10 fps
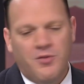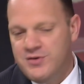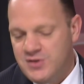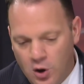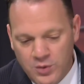
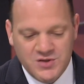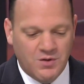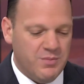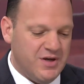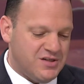There's always
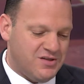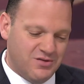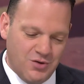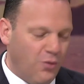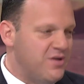going to be.
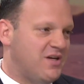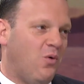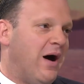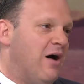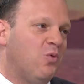You always get
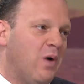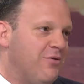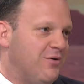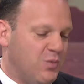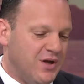wild
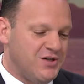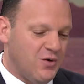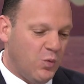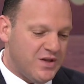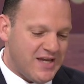weather in winter.
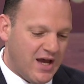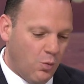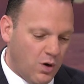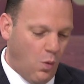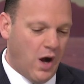What's
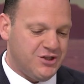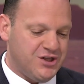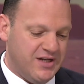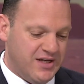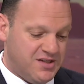we're
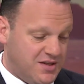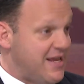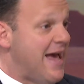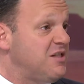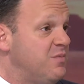watching is the
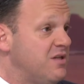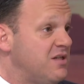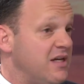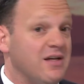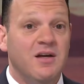Tasman
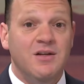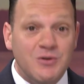Sea.